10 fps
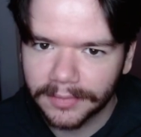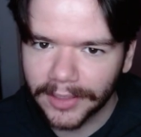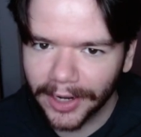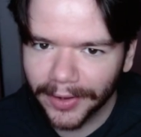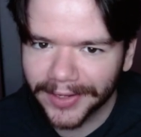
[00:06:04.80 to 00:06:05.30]
you
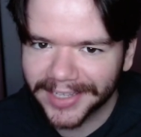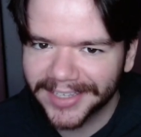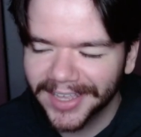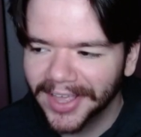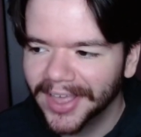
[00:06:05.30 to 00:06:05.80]
know
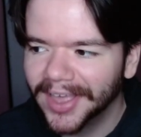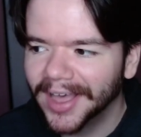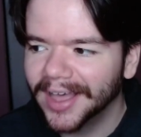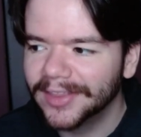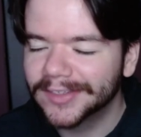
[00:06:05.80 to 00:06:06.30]
like
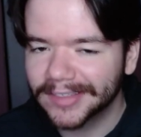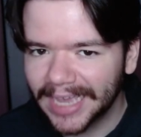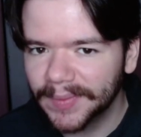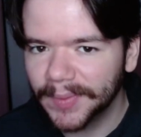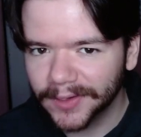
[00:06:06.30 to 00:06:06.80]
there's a
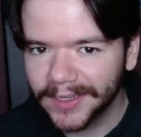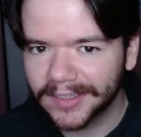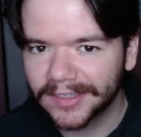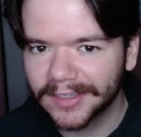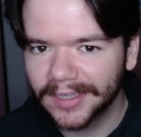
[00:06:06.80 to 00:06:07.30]
time and
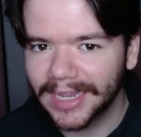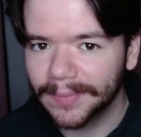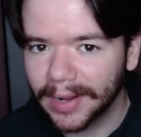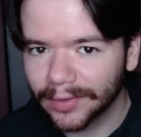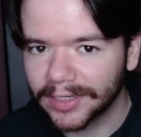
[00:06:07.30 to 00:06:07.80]
place in
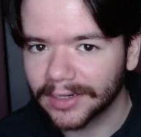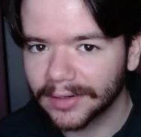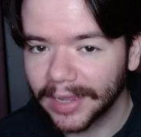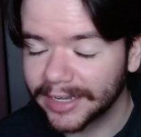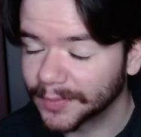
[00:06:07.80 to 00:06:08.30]
metal
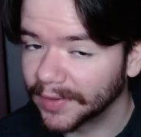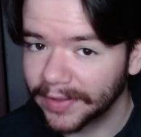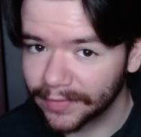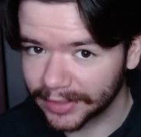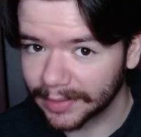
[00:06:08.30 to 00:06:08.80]
gear and it's my
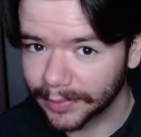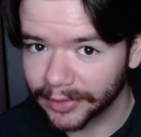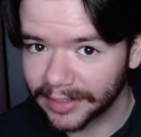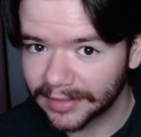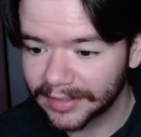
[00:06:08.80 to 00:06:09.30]
favorite time and
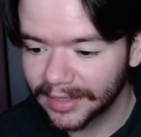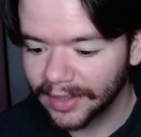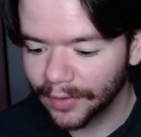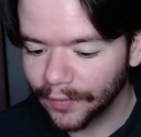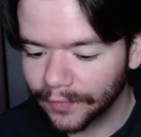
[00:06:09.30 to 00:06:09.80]
place
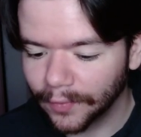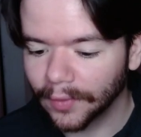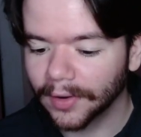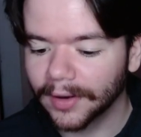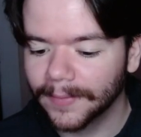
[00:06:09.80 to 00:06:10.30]

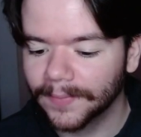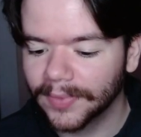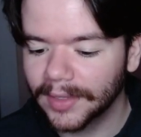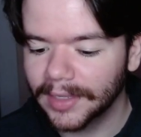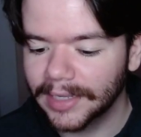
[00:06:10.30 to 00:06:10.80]
for
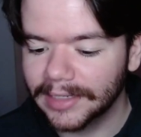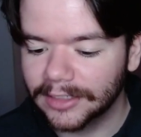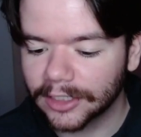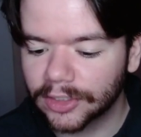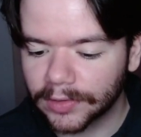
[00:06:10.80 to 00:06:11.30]

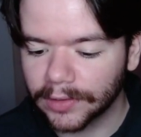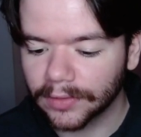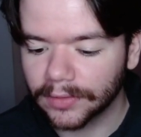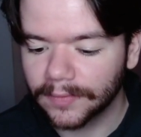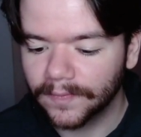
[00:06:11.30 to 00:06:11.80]

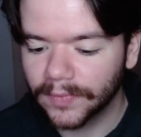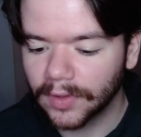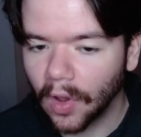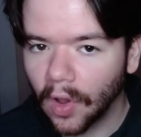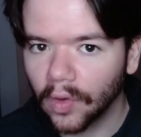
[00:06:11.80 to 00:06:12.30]
industrial
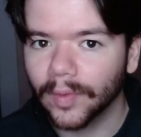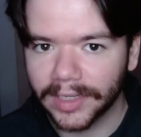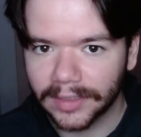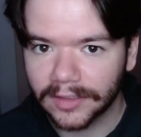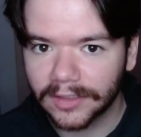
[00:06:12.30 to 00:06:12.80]

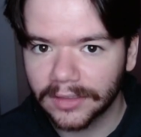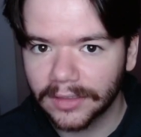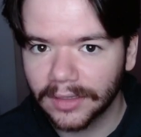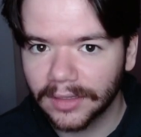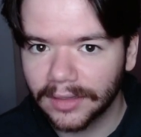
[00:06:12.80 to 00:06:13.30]
hallways
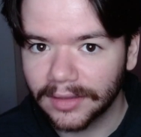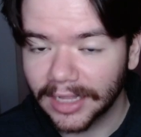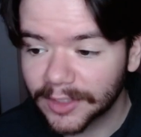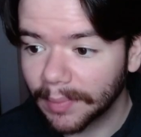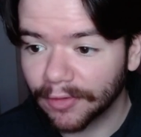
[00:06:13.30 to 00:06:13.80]

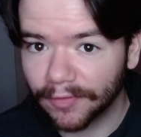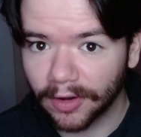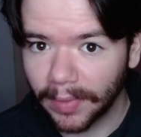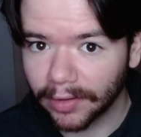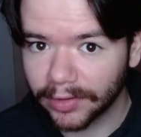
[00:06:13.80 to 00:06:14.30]
that's my
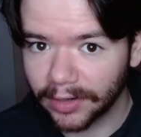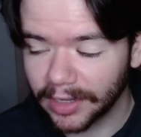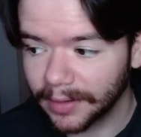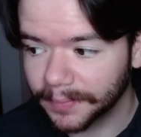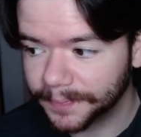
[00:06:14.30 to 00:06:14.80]
preferred metal gear
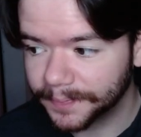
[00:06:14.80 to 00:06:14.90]
game